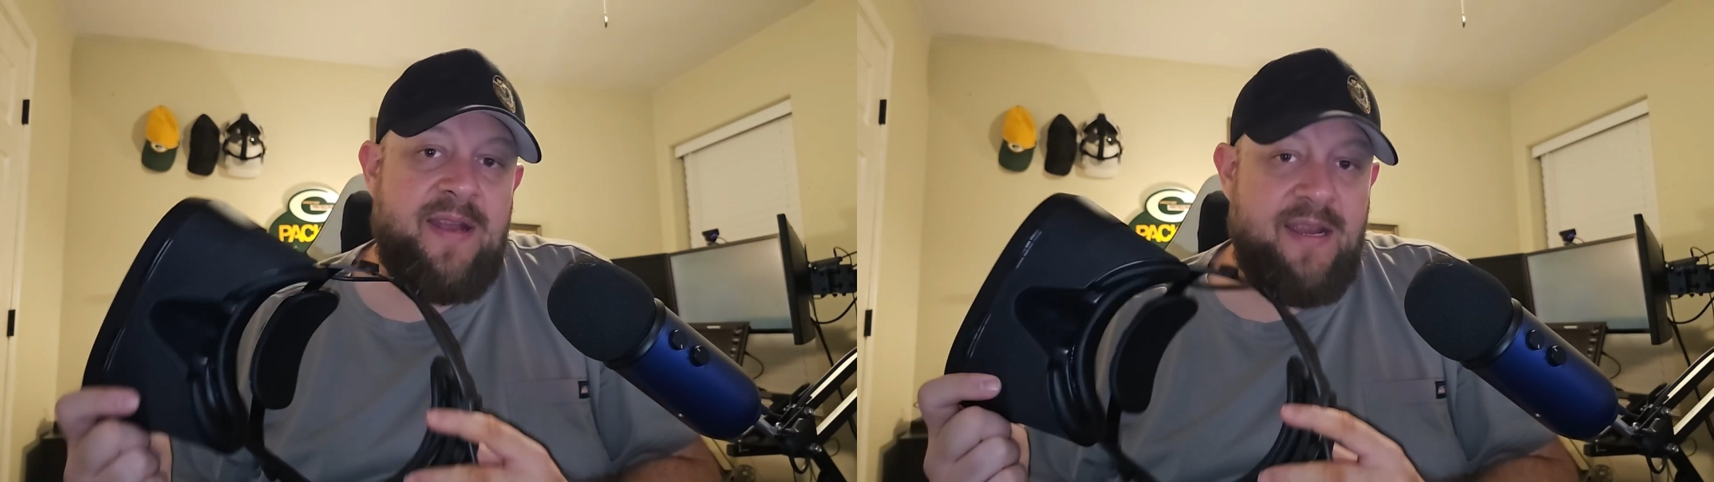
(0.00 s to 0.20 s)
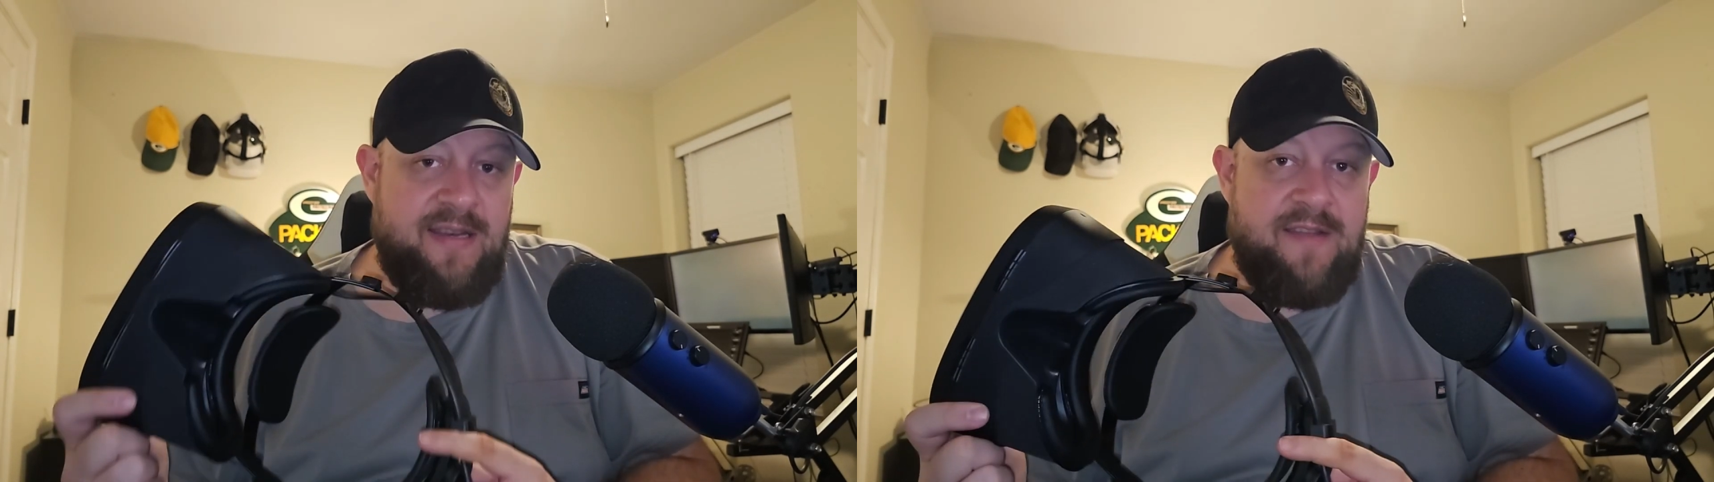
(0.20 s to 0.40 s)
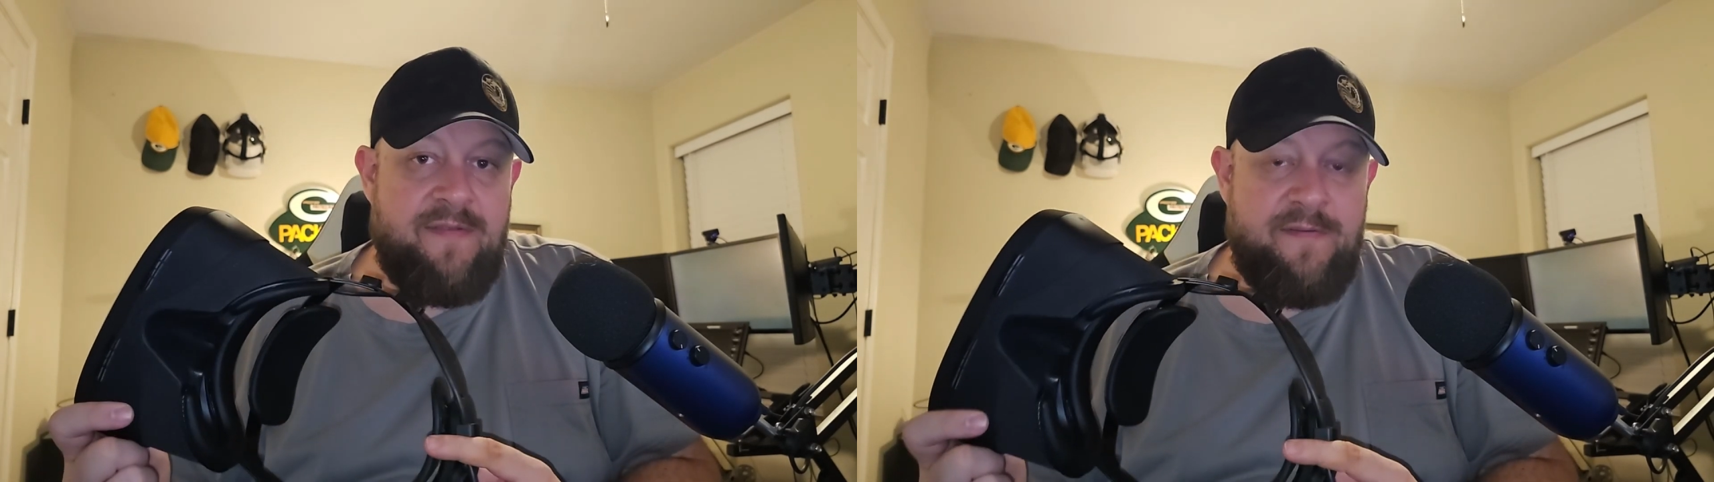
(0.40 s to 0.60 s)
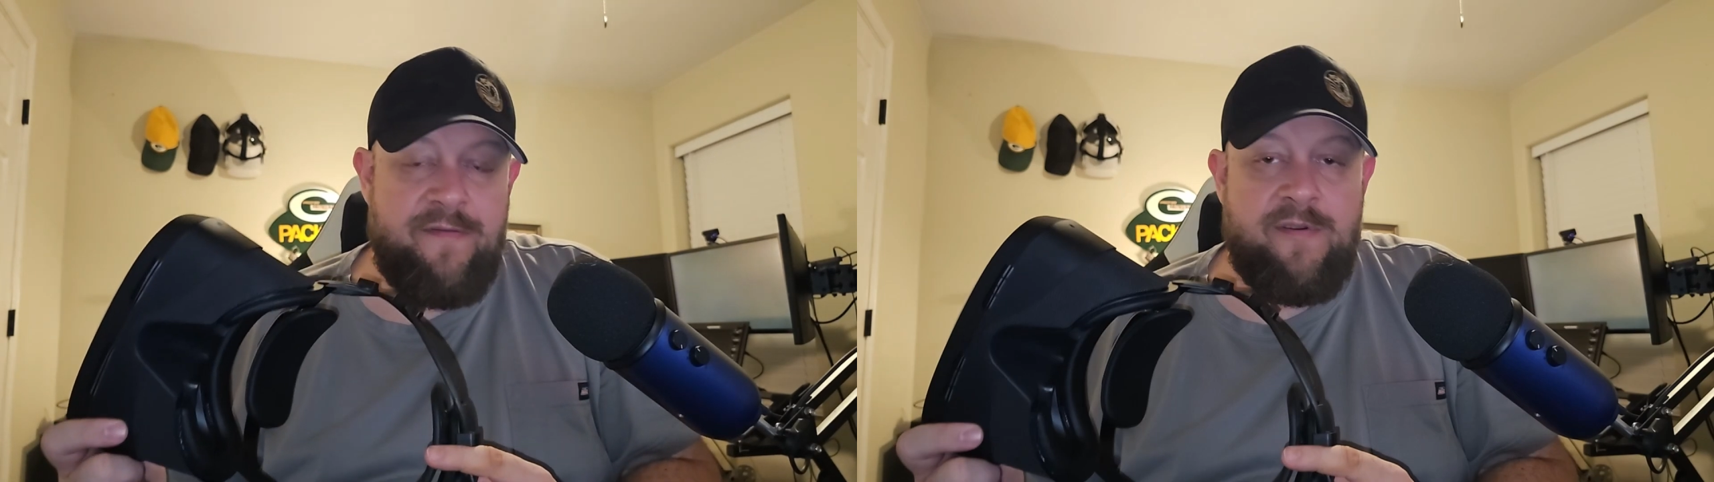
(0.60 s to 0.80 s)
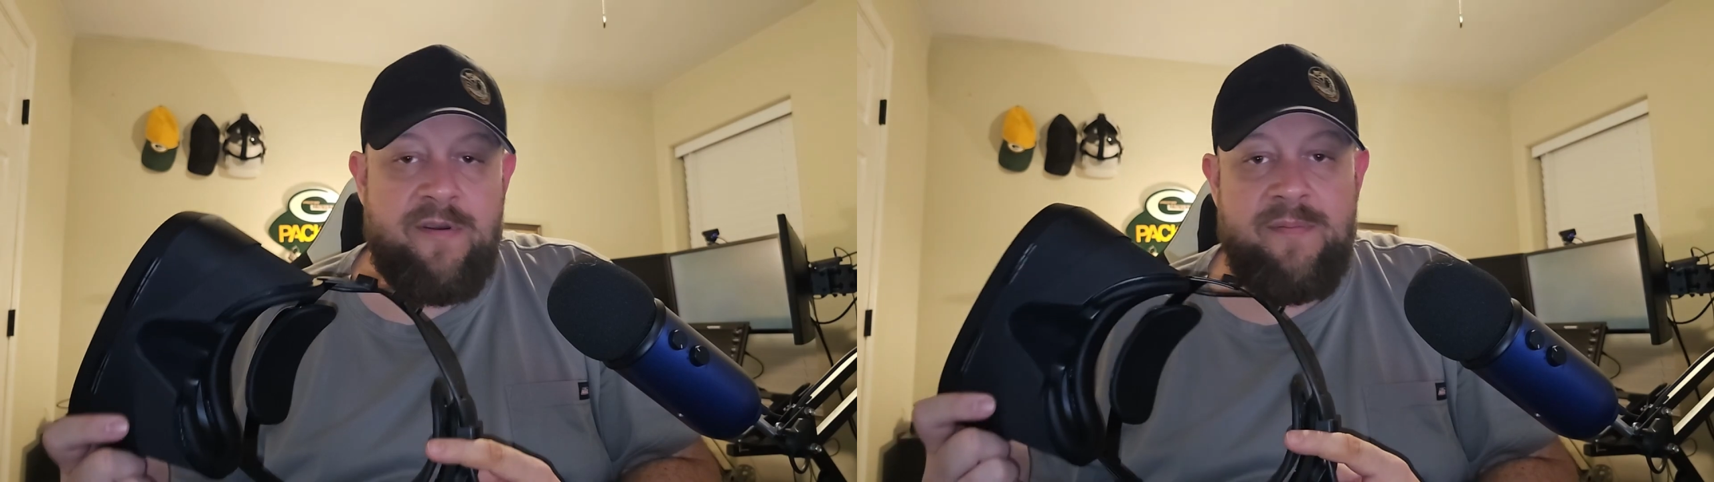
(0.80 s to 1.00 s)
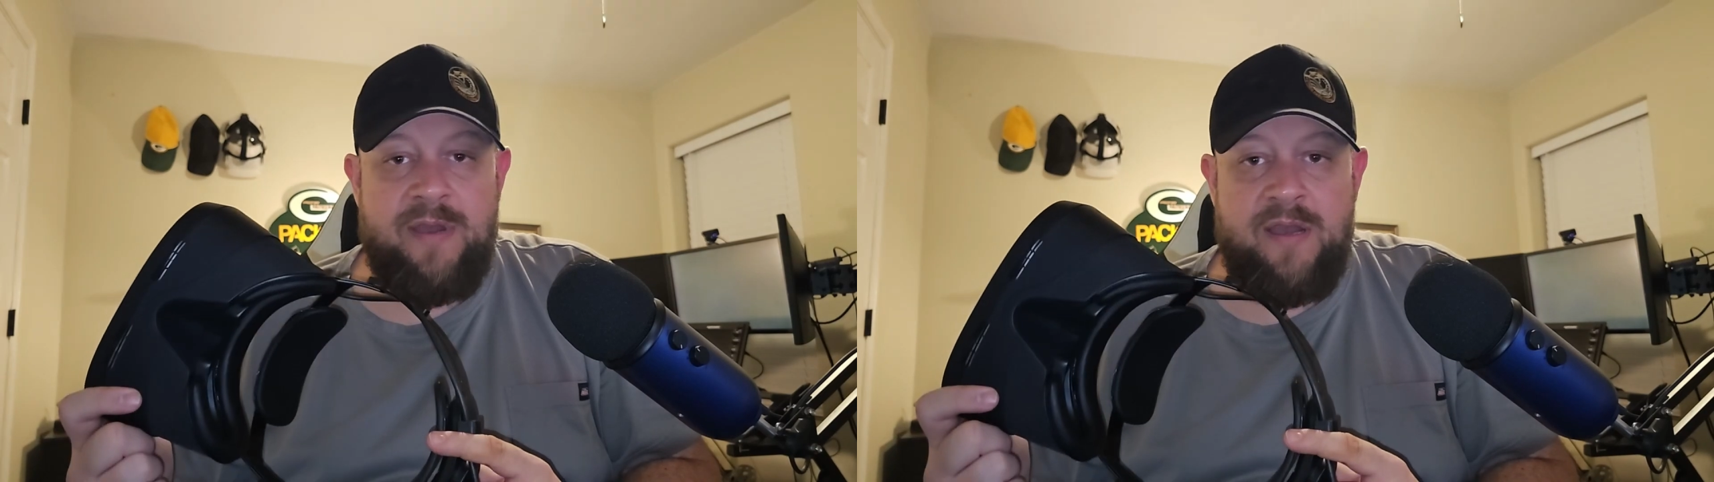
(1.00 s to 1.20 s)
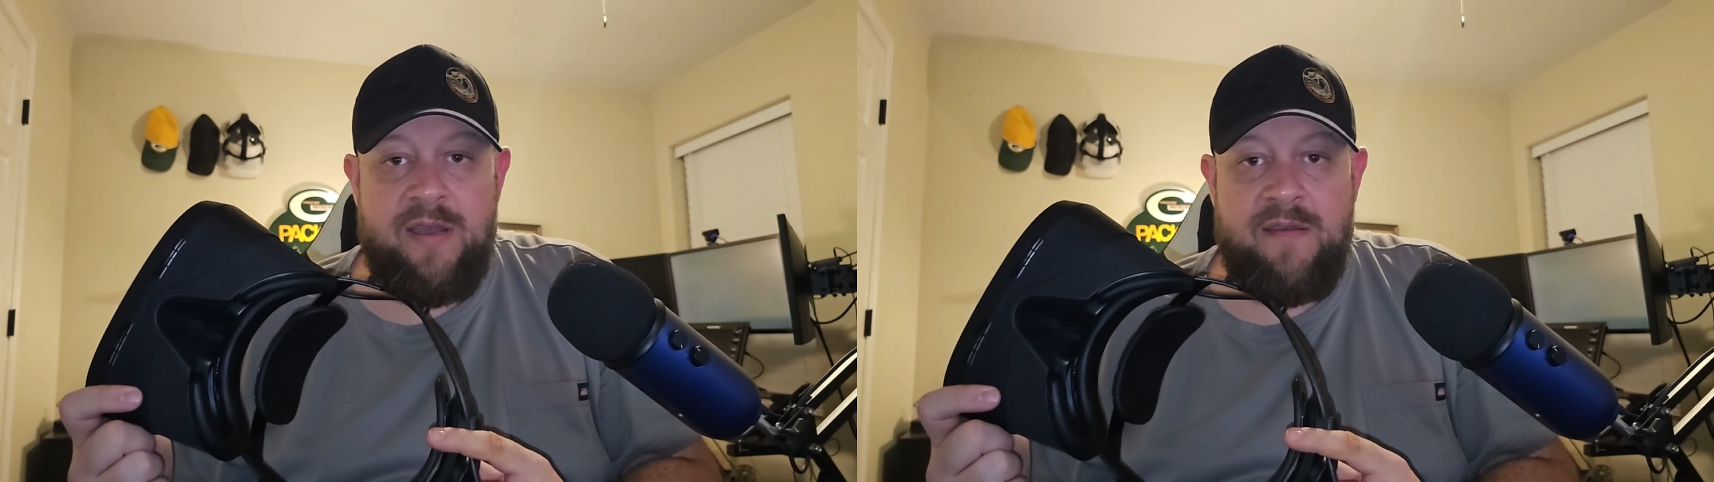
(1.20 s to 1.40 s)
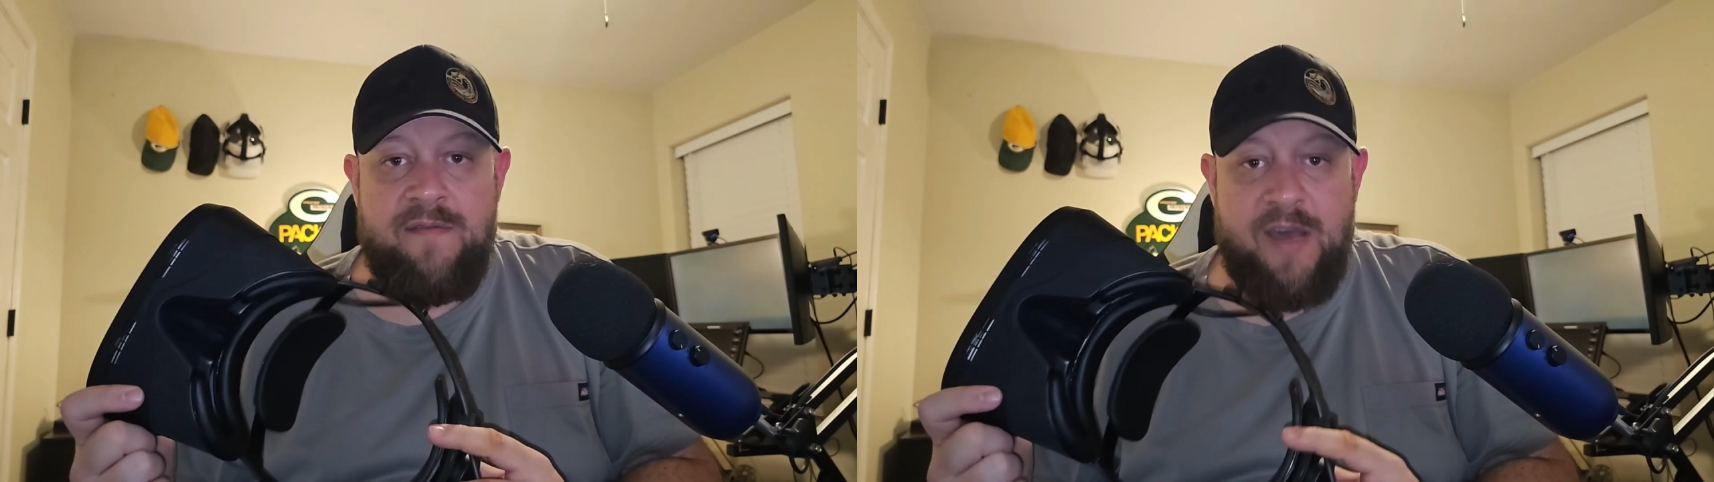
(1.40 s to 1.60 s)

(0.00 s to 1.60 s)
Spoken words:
a different form of